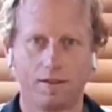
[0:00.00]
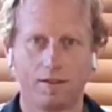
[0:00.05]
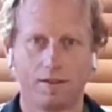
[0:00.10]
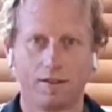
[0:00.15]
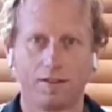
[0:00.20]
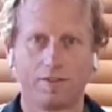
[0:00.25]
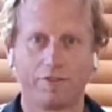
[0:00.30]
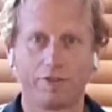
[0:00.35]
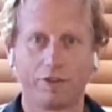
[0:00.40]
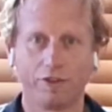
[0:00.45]

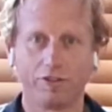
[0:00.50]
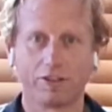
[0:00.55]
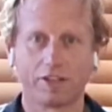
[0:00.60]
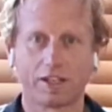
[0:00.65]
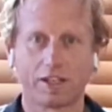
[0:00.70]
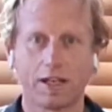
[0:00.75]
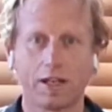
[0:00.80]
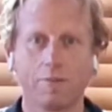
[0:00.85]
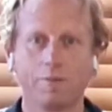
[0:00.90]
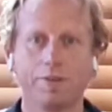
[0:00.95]
If you're a
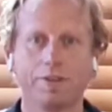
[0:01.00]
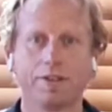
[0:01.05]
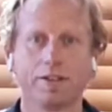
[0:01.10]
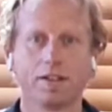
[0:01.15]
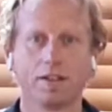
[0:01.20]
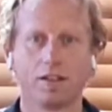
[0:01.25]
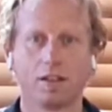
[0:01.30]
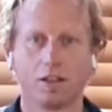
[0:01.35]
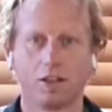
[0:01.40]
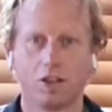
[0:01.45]

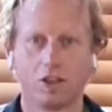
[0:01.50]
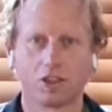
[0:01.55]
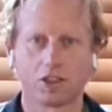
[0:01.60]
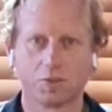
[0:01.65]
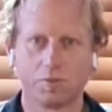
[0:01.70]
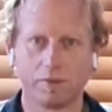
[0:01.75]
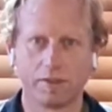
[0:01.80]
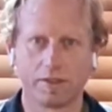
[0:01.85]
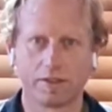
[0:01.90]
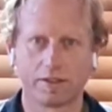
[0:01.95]
carpenter,
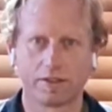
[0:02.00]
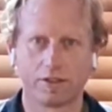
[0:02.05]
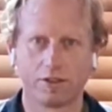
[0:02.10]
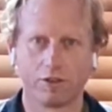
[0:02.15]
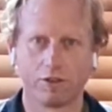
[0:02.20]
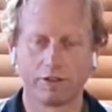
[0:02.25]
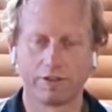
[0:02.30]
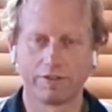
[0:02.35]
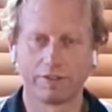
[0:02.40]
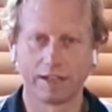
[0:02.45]
locksmith
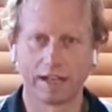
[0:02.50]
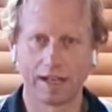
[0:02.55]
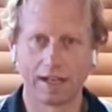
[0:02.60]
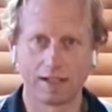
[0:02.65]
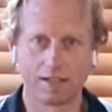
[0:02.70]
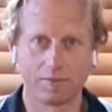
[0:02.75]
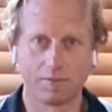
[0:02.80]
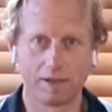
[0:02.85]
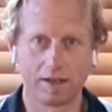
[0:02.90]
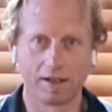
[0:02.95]
or even
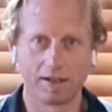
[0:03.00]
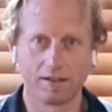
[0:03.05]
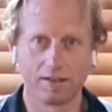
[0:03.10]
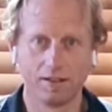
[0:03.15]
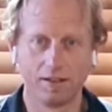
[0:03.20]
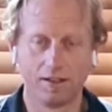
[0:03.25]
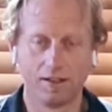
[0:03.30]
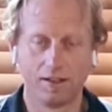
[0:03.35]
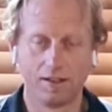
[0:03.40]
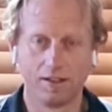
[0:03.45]
handyman,
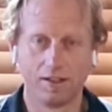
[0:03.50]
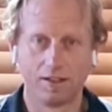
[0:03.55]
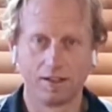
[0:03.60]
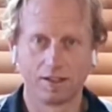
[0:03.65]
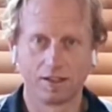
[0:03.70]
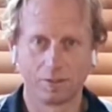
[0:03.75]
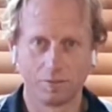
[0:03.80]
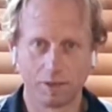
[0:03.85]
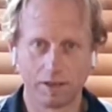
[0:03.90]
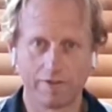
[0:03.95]

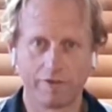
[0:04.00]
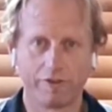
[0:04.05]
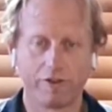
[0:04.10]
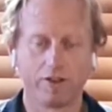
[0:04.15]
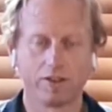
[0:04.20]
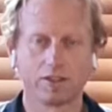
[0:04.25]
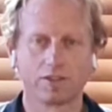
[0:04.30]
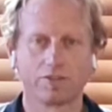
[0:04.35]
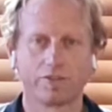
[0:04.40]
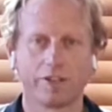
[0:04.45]
you may
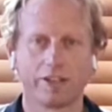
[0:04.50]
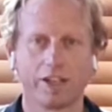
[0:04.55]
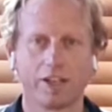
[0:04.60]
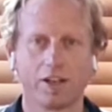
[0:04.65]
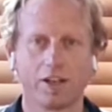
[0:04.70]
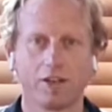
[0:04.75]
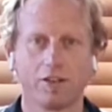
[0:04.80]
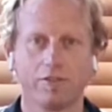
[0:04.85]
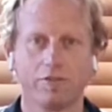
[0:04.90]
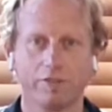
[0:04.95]
find this
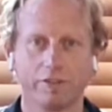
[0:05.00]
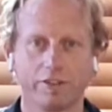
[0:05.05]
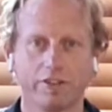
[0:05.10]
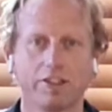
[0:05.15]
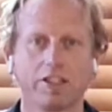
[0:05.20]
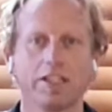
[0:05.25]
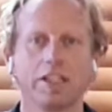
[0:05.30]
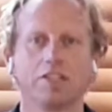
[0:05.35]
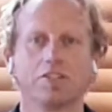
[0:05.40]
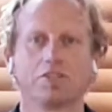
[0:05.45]
video
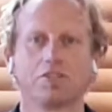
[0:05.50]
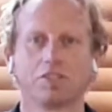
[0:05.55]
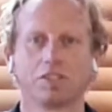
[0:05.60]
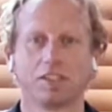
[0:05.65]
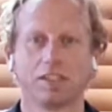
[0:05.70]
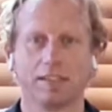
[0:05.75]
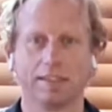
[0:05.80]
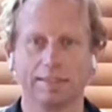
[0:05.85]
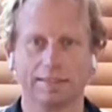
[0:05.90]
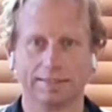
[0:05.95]
very
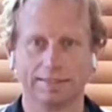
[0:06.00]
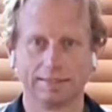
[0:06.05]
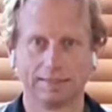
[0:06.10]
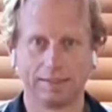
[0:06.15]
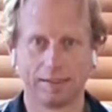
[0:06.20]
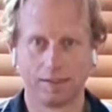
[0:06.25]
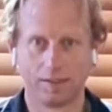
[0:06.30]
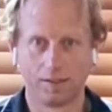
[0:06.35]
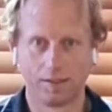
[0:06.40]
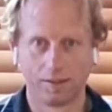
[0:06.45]
interesting.
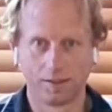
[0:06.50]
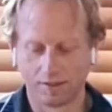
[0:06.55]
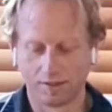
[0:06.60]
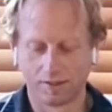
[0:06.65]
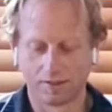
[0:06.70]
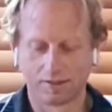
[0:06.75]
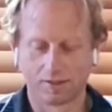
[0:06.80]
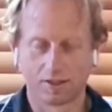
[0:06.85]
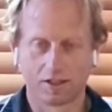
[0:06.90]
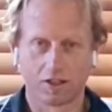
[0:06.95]

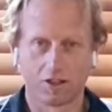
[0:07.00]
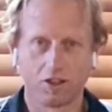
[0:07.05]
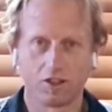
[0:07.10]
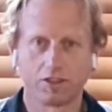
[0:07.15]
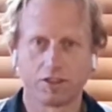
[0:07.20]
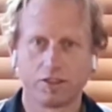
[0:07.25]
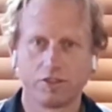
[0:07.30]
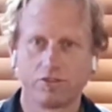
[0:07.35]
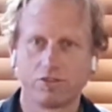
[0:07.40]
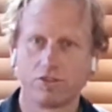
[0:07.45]
I'd like
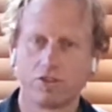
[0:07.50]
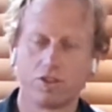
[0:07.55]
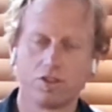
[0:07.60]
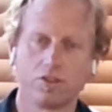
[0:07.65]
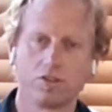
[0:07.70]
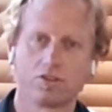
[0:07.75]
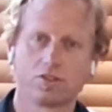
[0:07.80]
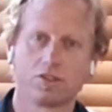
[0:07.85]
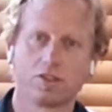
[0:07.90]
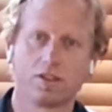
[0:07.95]
to
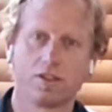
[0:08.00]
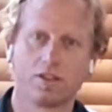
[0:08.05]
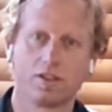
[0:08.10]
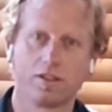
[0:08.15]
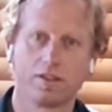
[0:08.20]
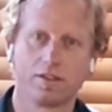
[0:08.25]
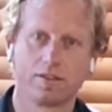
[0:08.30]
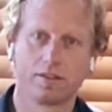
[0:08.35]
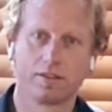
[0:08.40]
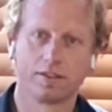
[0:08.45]
introduce
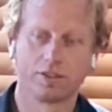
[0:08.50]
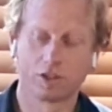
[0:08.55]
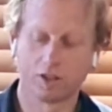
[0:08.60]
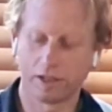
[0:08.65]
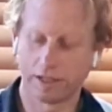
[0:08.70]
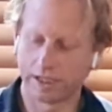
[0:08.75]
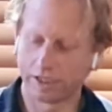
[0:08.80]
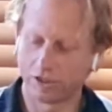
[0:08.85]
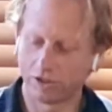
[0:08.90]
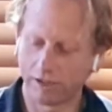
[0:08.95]
the
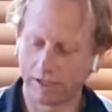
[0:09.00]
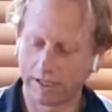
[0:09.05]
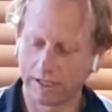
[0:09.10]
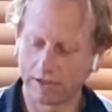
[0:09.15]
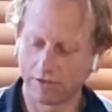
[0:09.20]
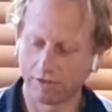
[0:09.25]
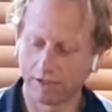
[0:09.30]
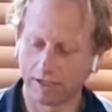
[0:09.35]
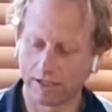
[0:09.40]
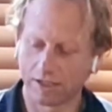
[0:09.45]
TRADIE
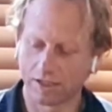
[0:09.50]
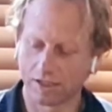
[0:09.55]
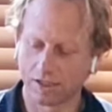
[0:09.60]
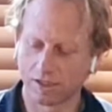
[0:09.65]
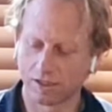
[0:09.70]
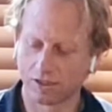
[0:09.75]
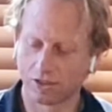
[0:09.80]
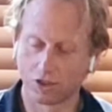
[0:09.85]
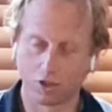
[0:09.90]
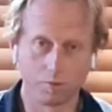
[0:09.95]
router
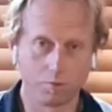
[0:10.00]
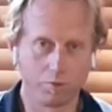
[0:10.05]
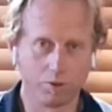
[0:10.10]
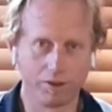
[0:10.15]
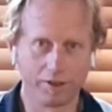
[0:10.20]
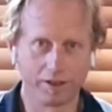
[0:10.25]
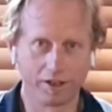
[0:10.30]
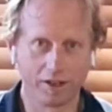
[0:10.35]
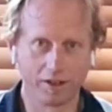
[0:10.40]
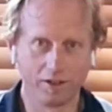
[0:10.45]
jig
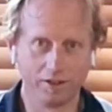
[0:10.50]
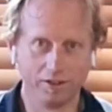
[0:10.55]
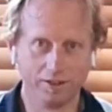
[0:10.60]
2.0.